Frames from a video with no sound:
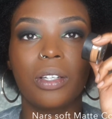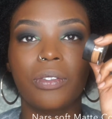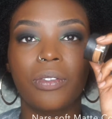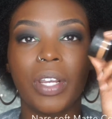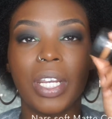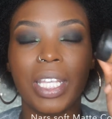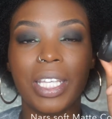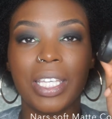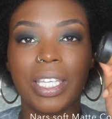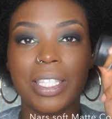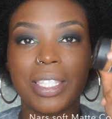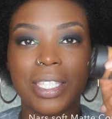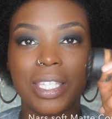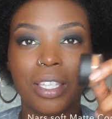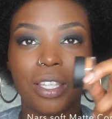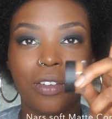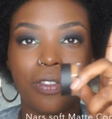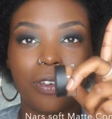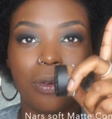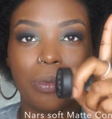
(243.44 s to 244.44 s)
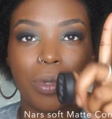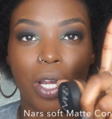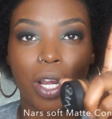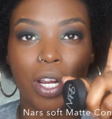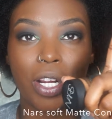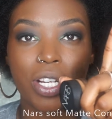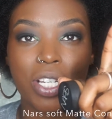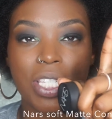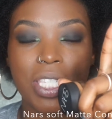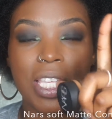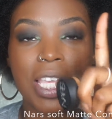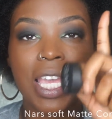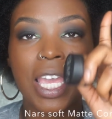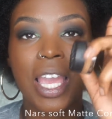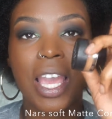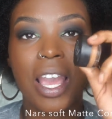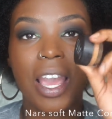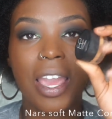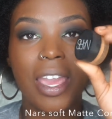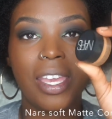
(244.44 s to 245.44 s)
Concealer from NARS,
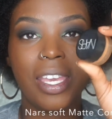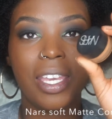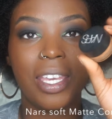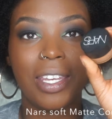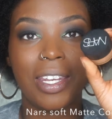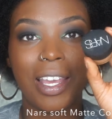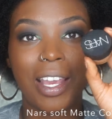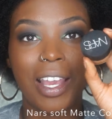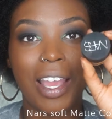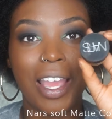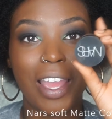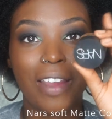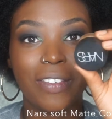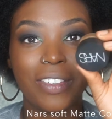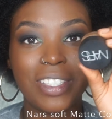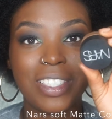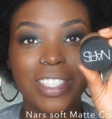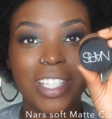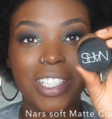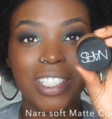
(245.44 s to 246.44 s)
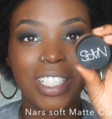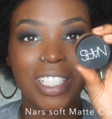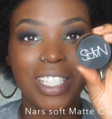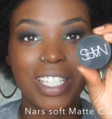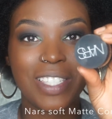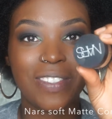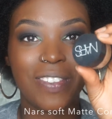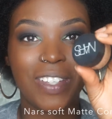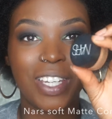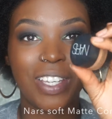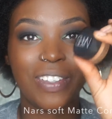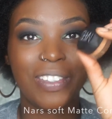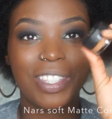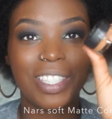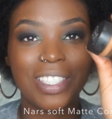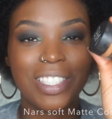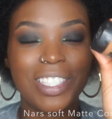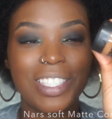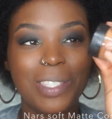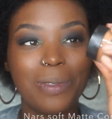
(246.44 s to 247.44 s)
and ever since I've done this video,
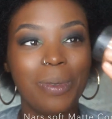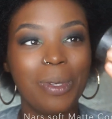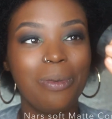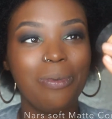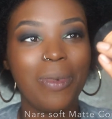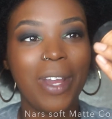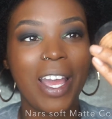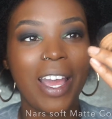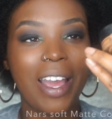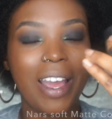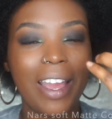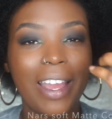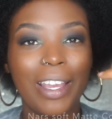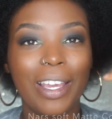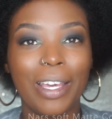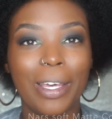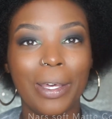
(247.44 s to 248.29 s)
this has been my